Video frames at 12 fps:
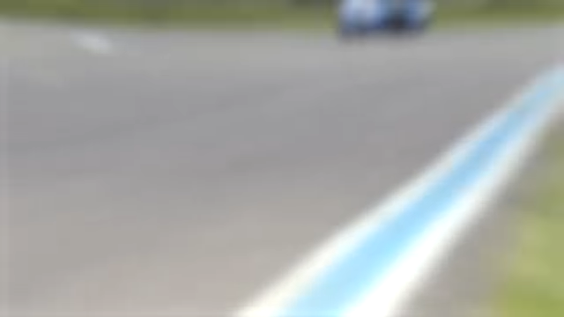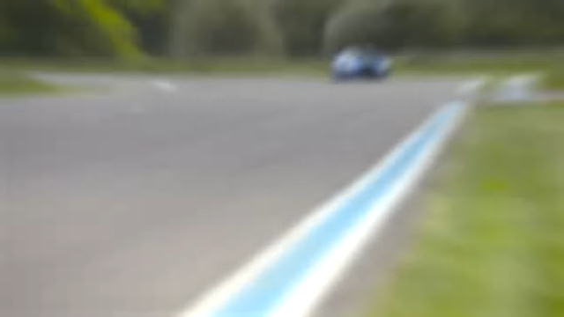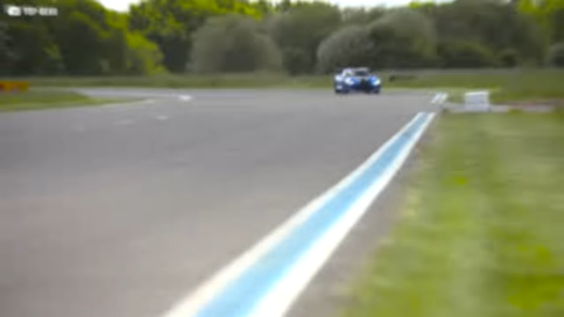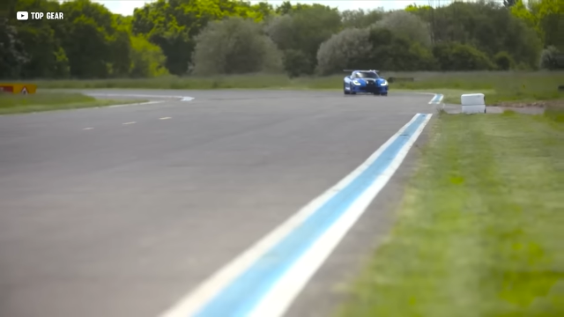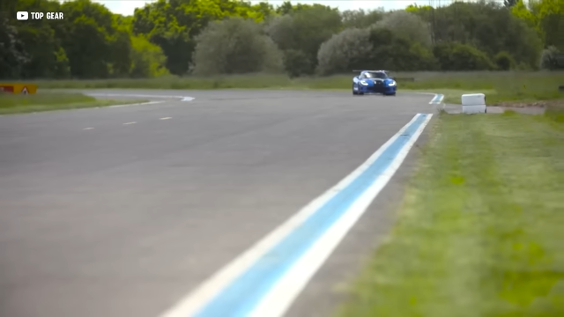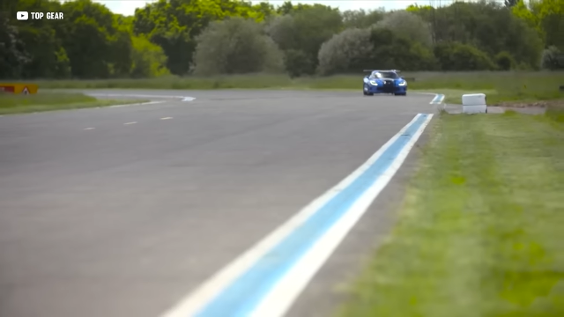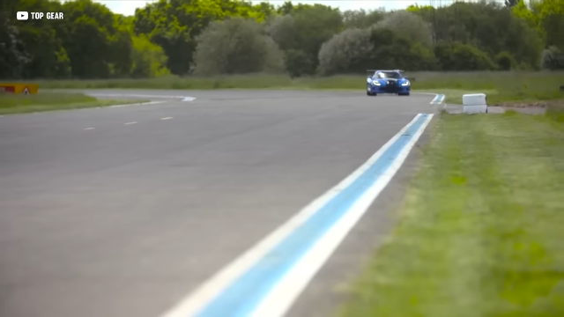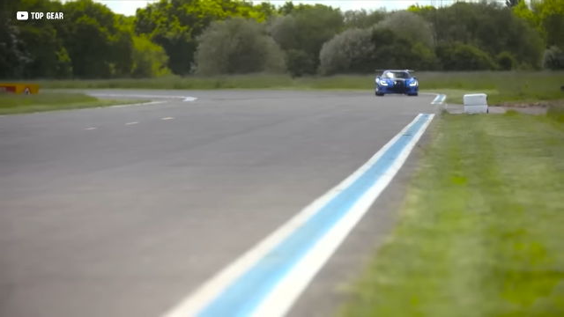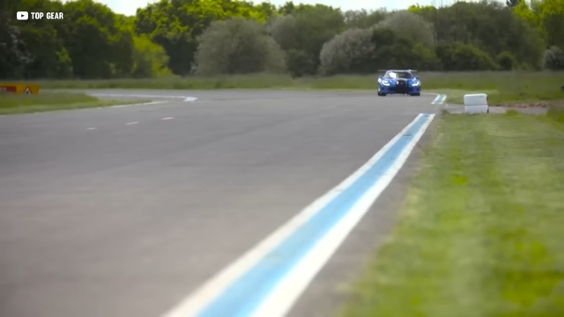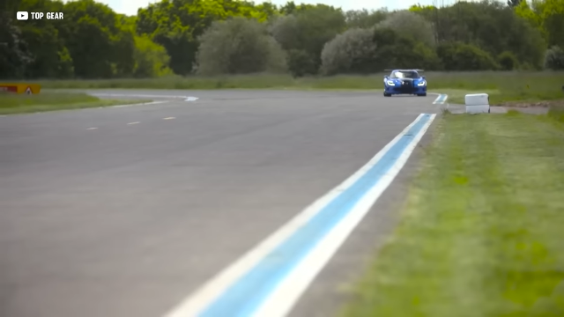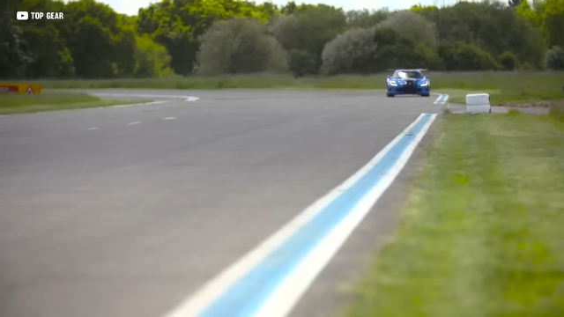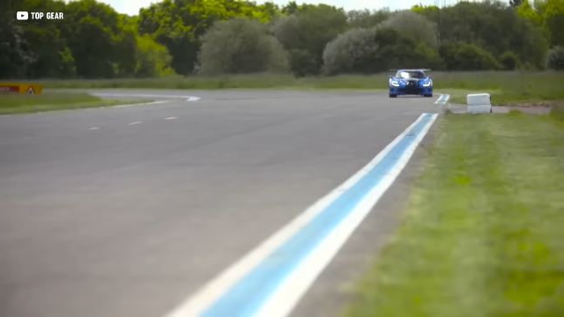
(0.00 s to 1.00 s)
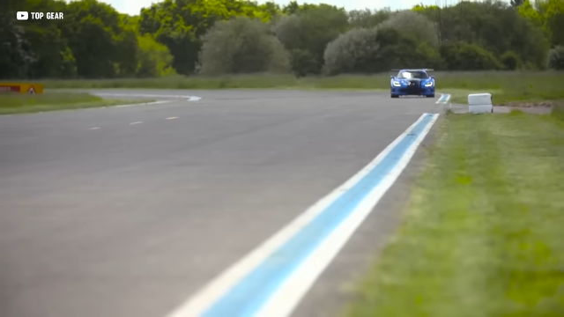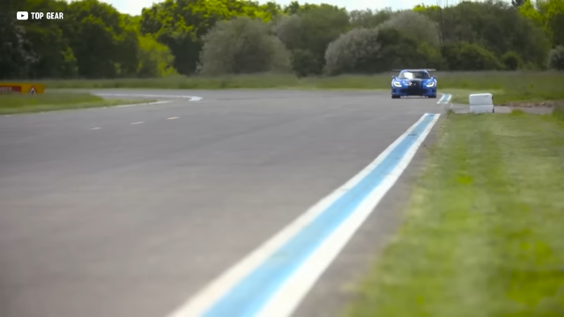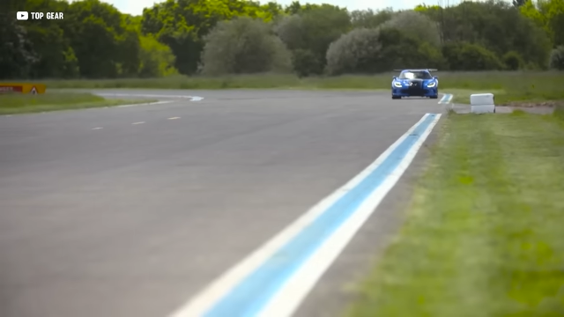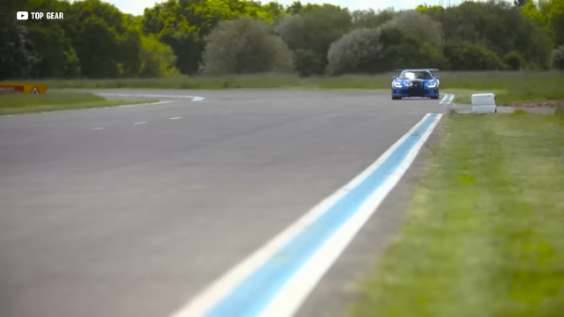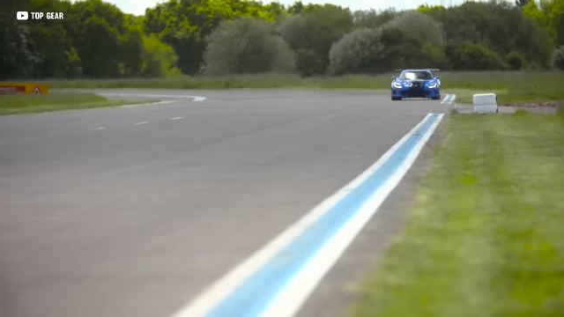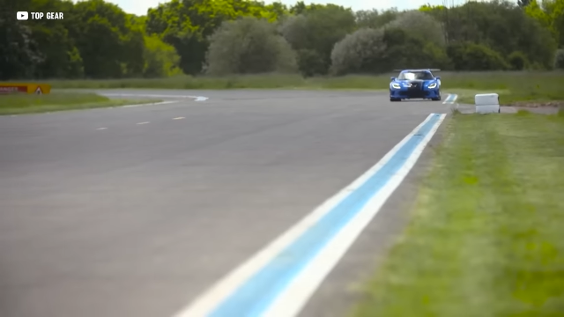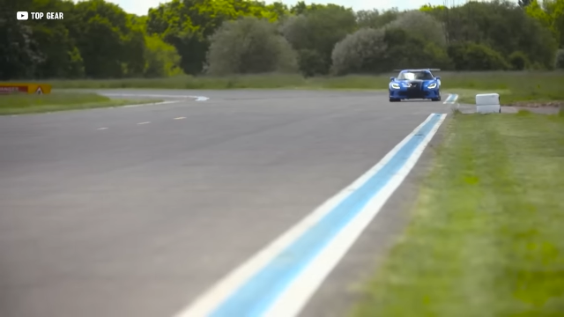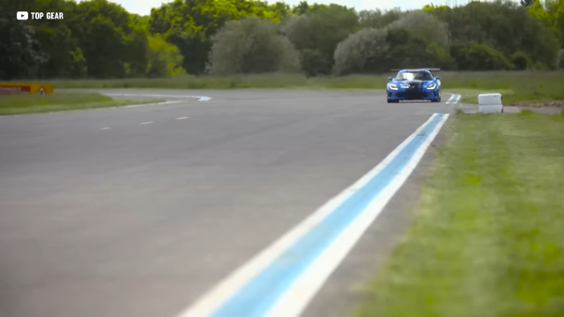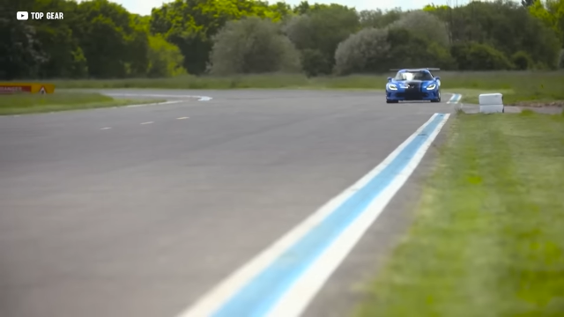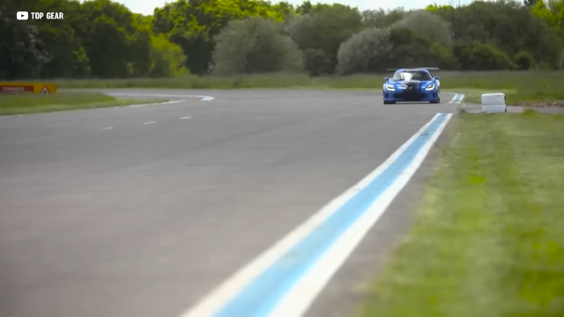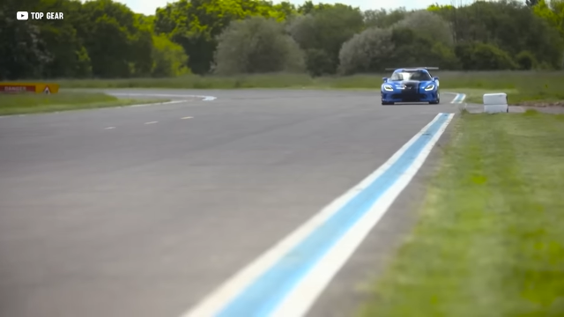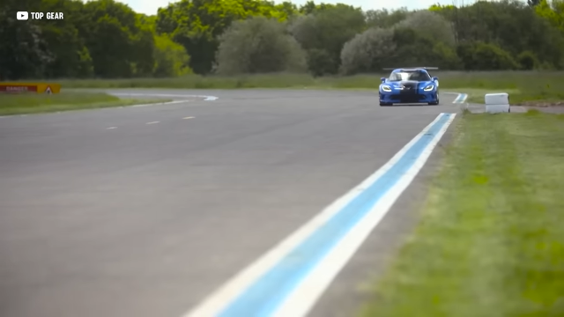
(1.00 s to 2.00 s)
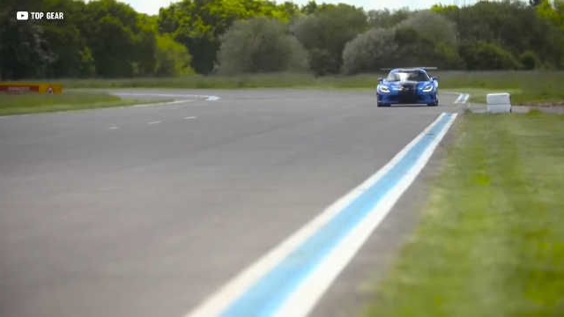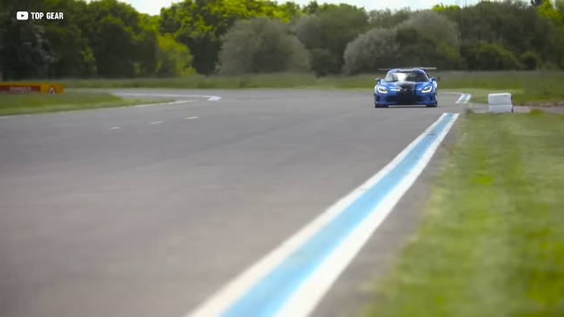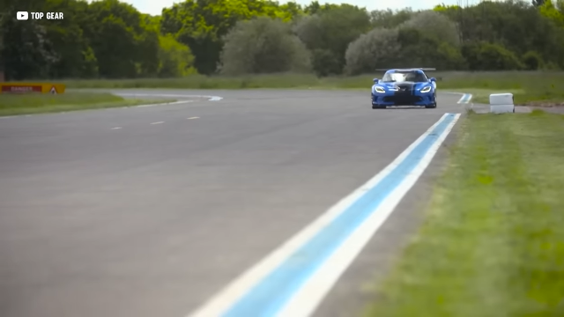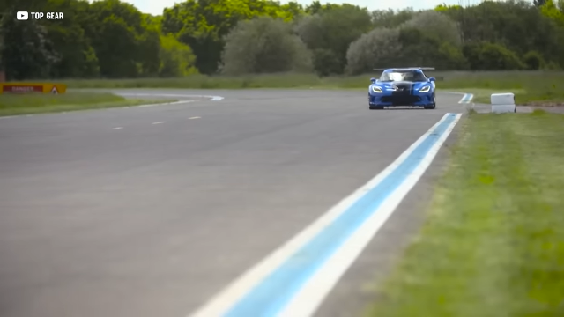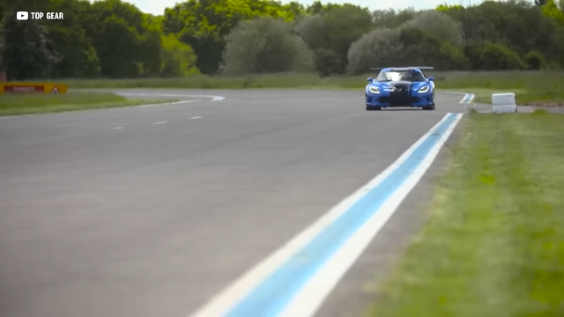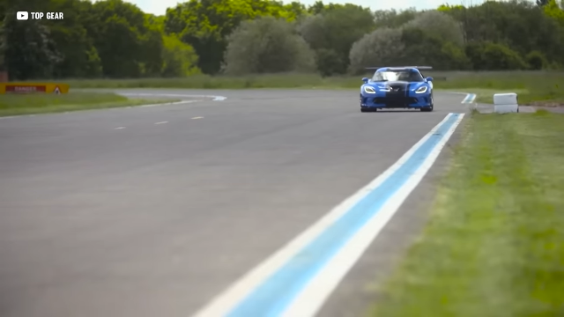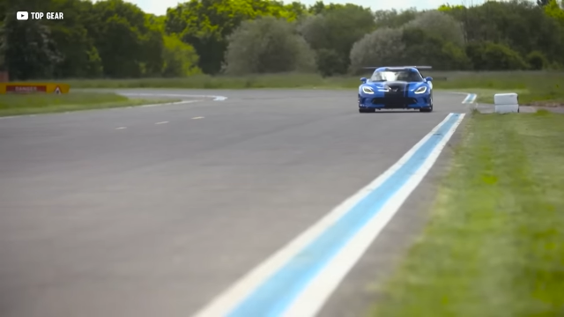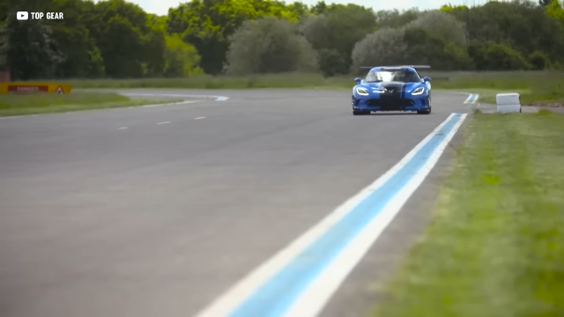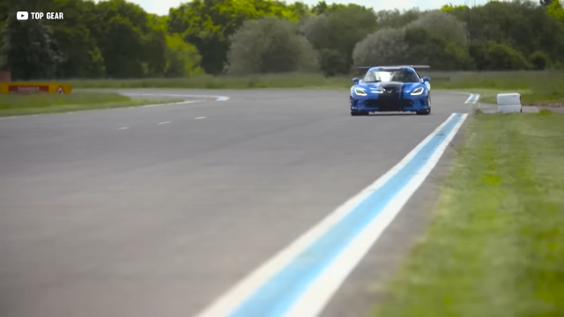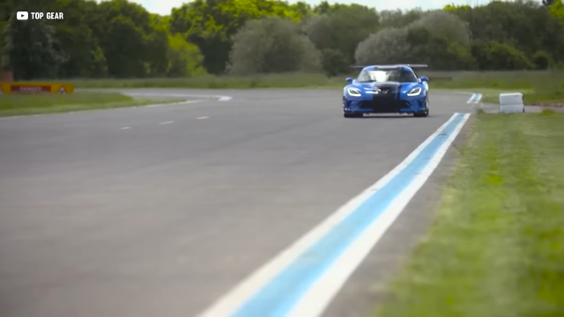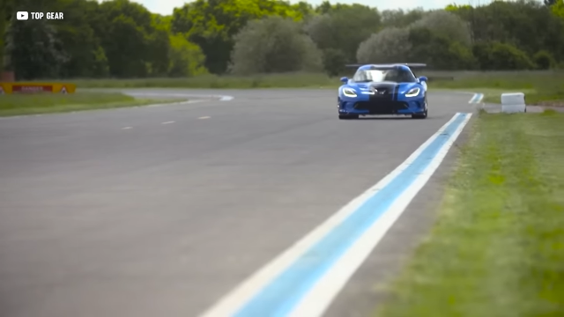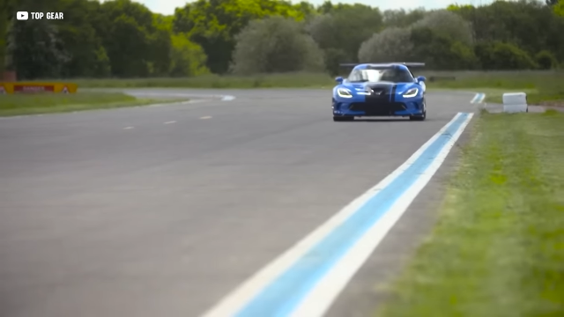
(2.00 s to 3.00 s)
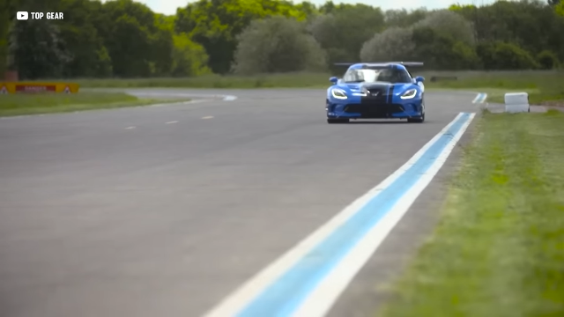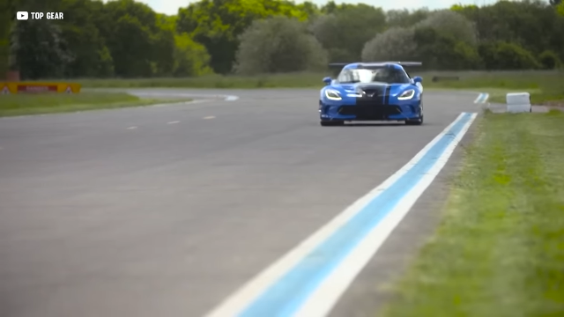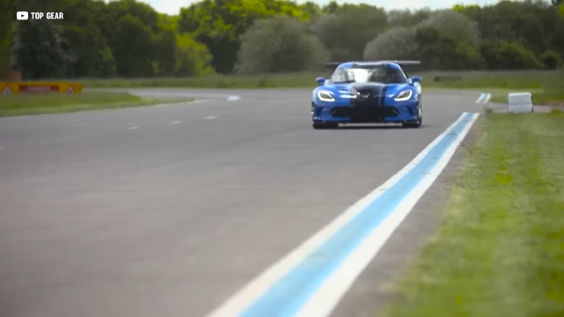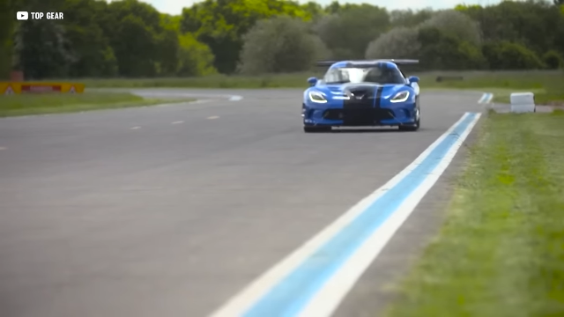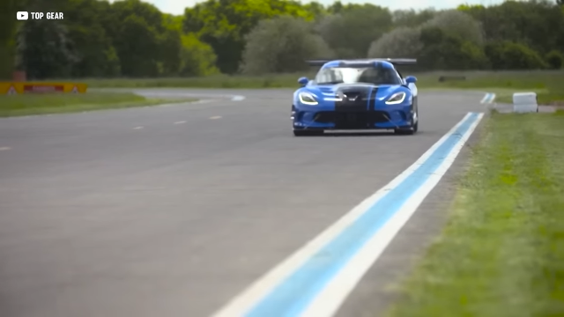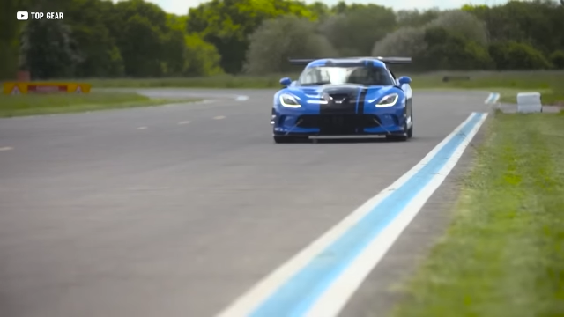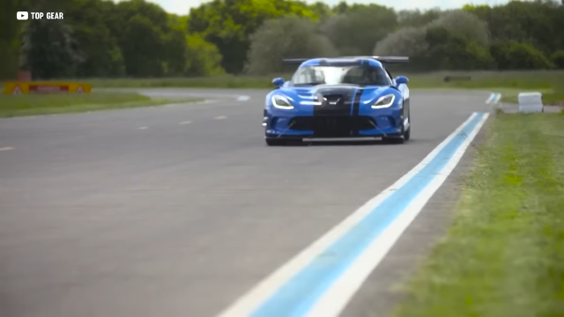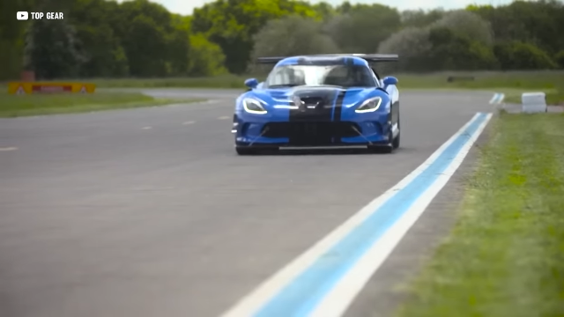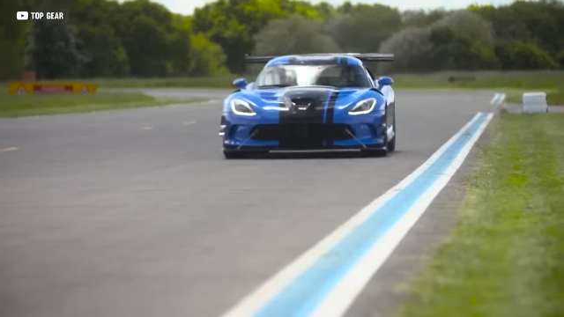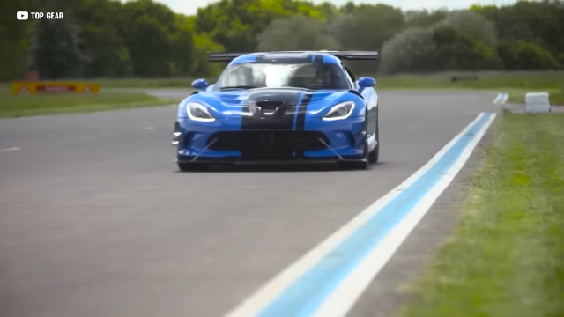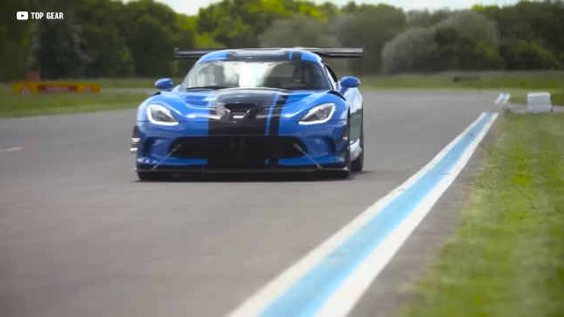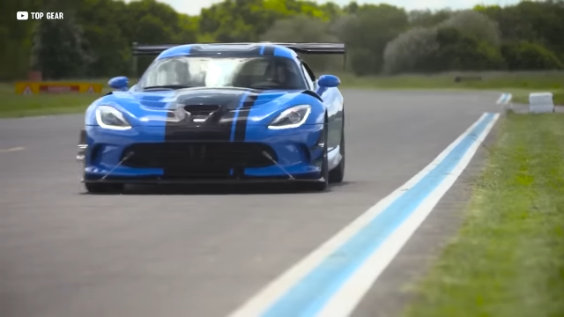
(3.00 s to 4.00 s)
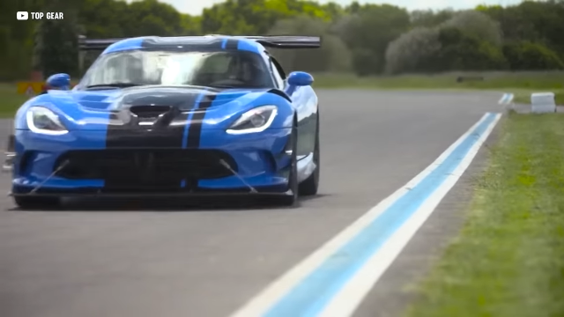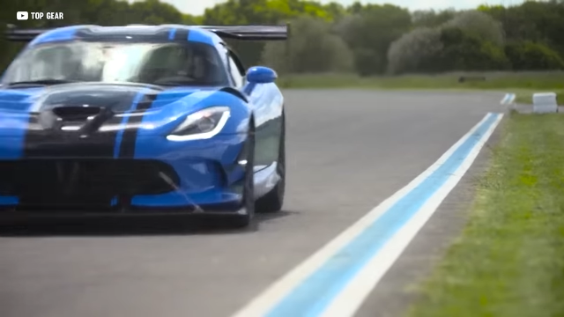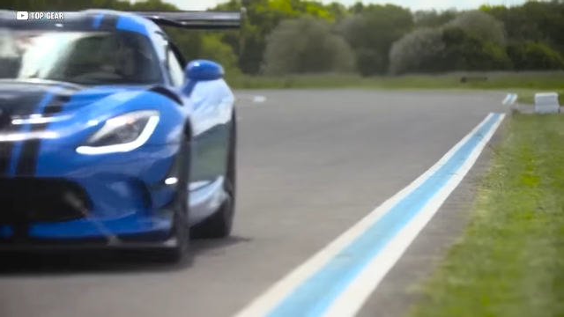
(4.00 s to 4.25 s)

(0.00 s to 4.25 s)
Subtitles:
Nobody's mouth can be seen.